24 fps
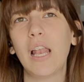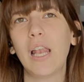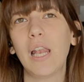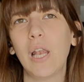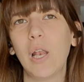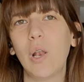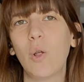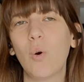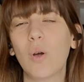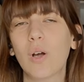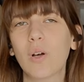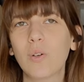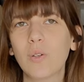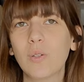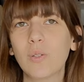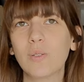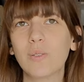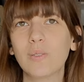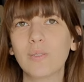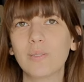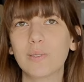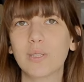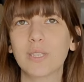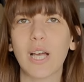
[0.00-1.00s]

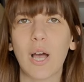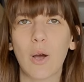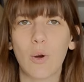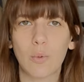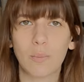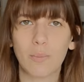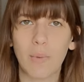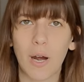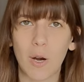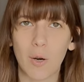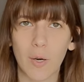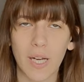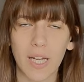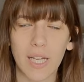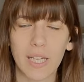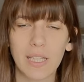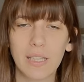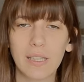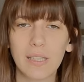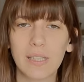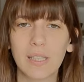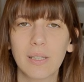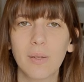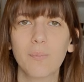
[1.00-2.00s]
local town
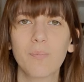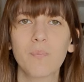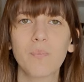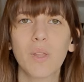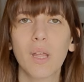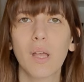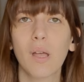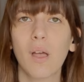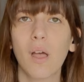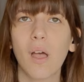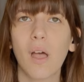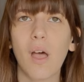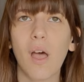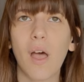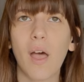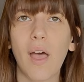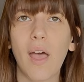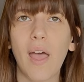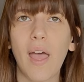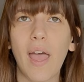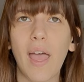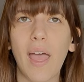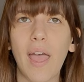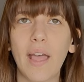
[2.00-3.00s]
market,
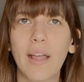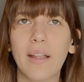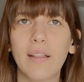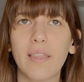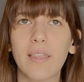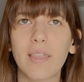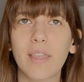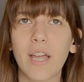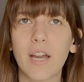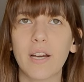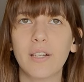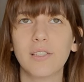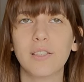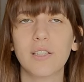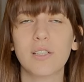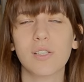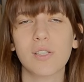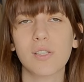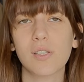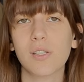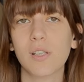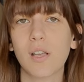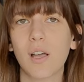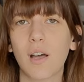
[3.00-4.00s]
and
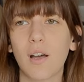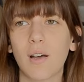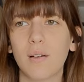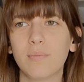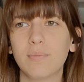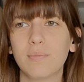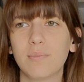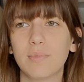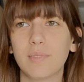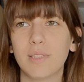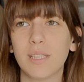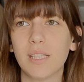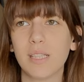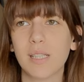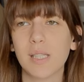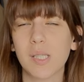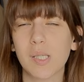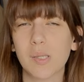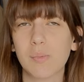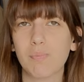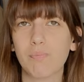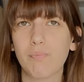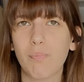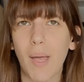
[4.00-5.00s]
there's
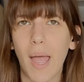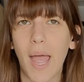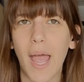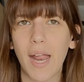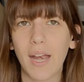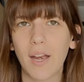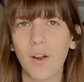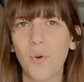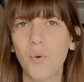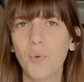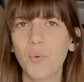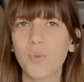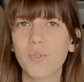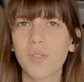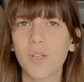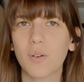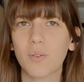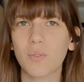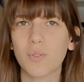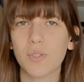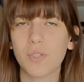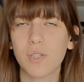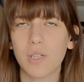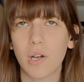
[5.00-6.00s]
this man who
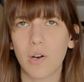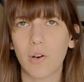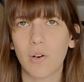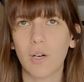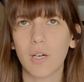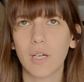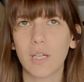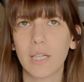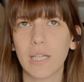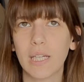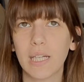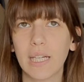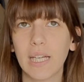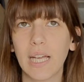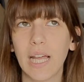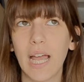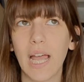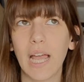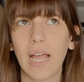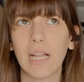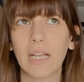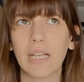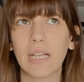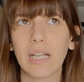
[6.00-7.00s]
sells yarn,
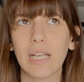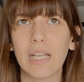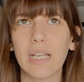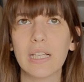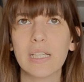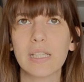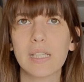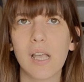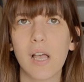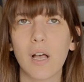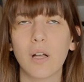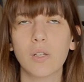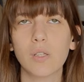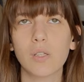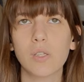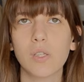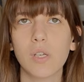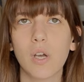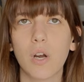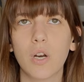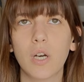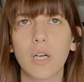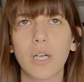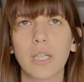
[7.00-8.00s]
and he sells
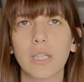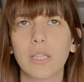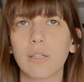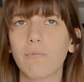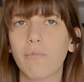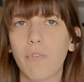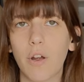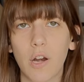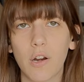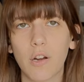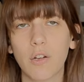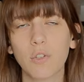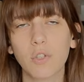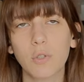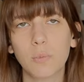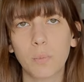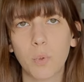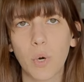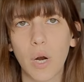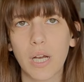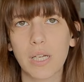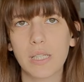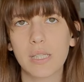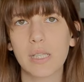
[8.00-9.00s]
yarn at very good
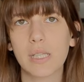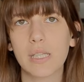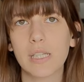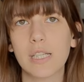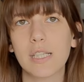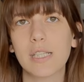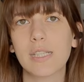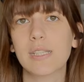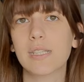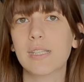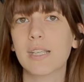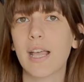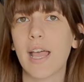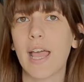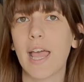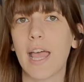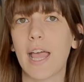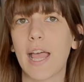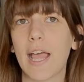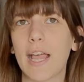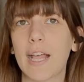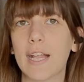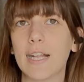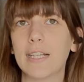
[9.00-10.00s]
prices,
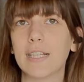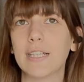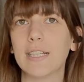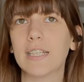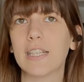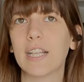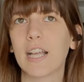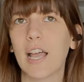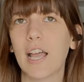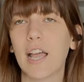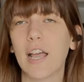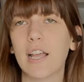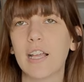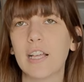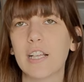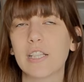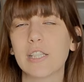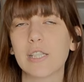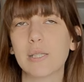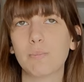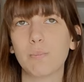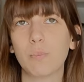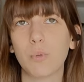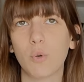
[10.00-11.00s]
and
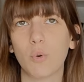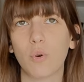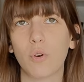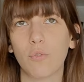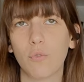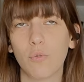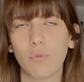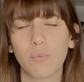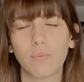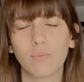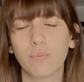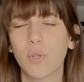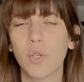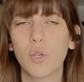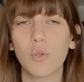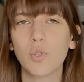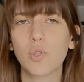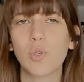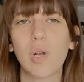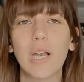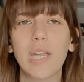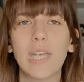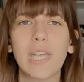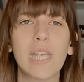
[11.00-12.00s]
it's beautiful.
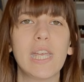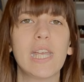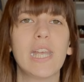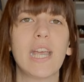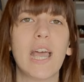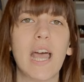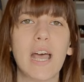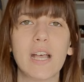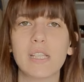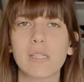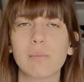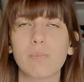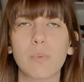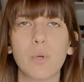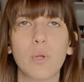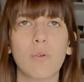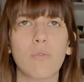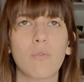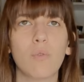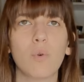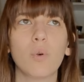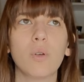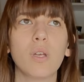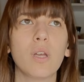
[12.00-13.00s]
Usually he has
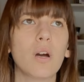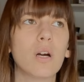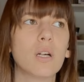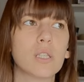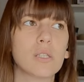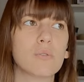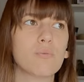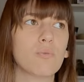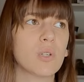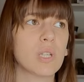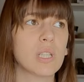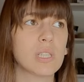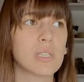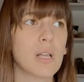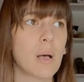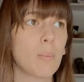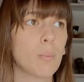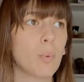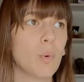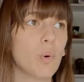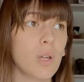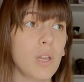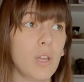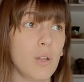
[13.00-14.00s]
beautiful yarns. For
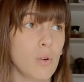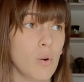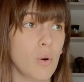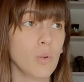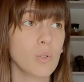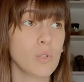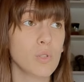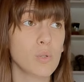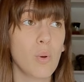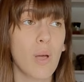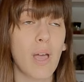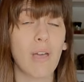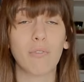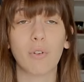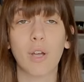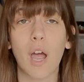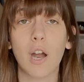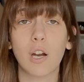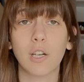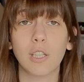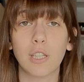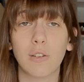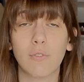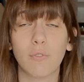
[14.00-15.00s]
example, he also
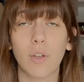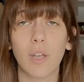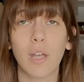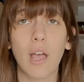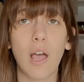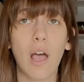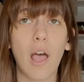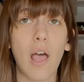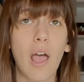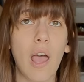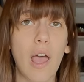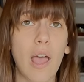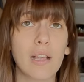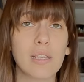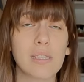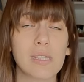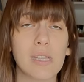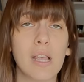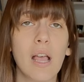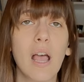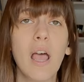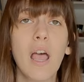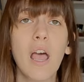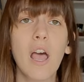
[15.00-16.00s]

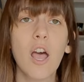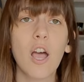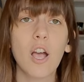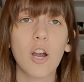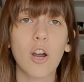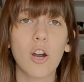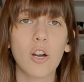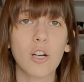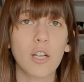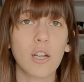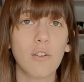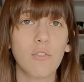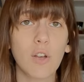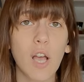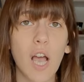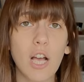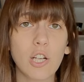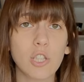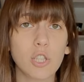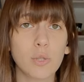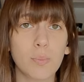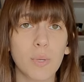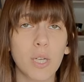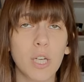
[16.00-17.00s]
has Cardiff
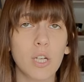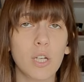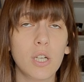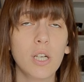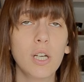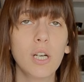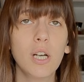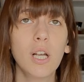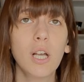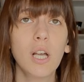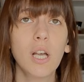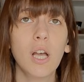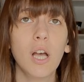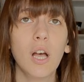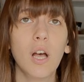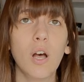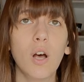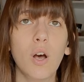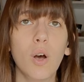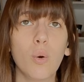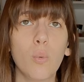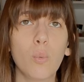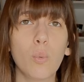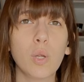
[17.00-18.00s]
cashmere,
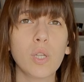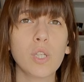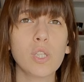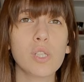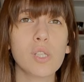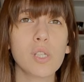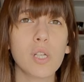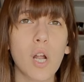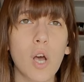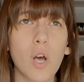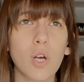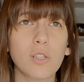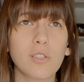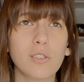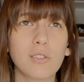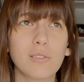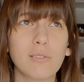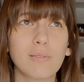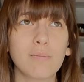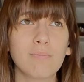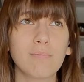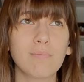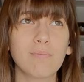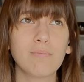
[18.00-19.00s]
which is not
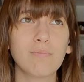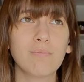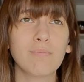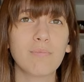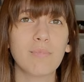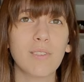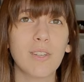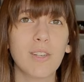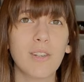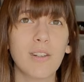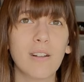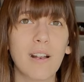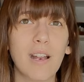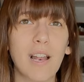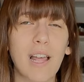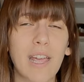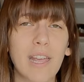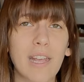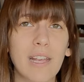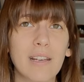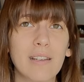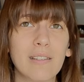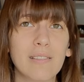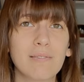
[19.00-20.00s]

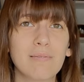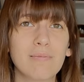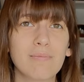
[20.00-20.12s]
like